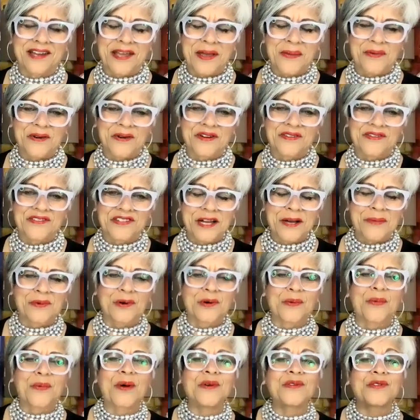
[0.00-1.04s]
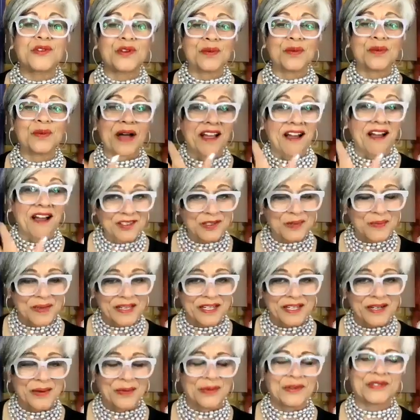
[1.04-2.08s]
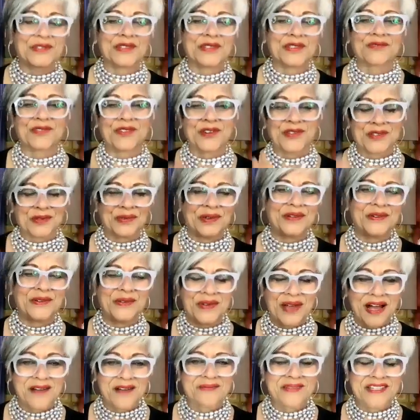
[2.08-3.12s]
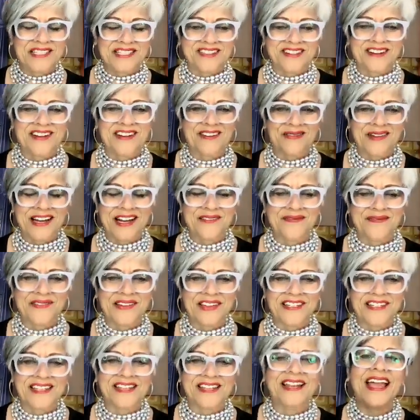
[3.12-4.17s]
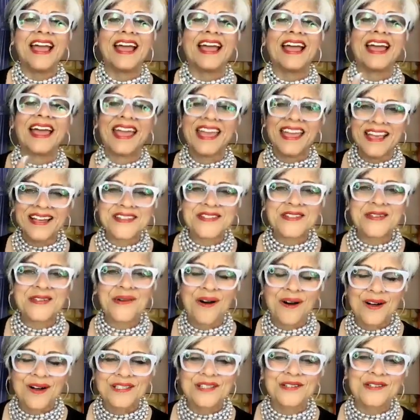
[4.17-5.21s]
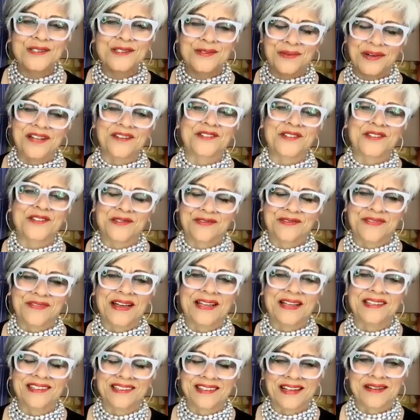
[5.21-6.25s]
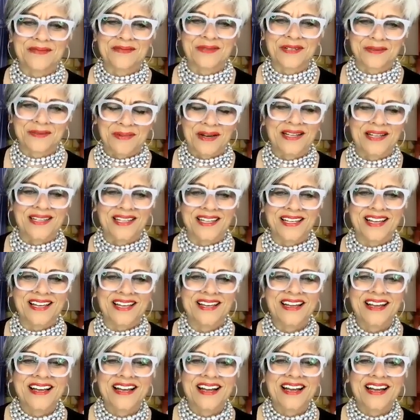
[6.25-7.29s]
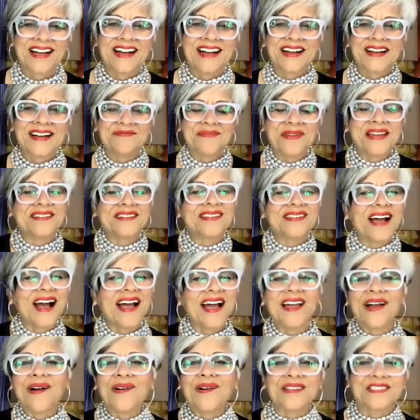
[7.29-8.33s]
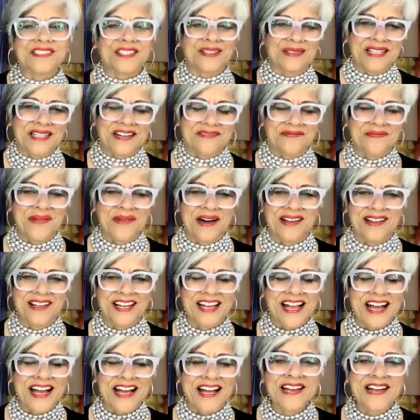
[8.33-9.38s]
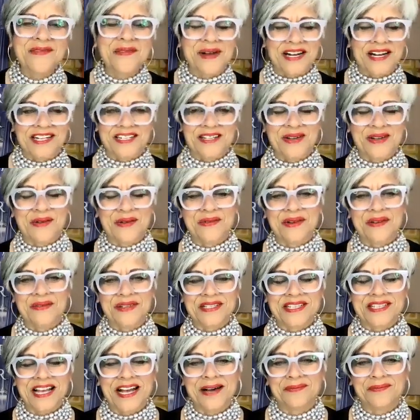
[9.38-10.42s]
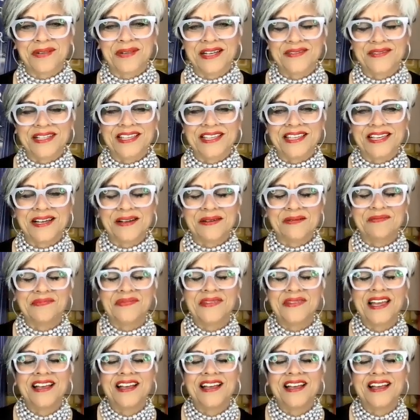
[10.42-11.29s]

Keeper of Jaipur both to my husband, who's the first one who got me started writing fiction, and to all those readers who fell in love with Malik, because I also love Malik. I wanted to know what was happening with him.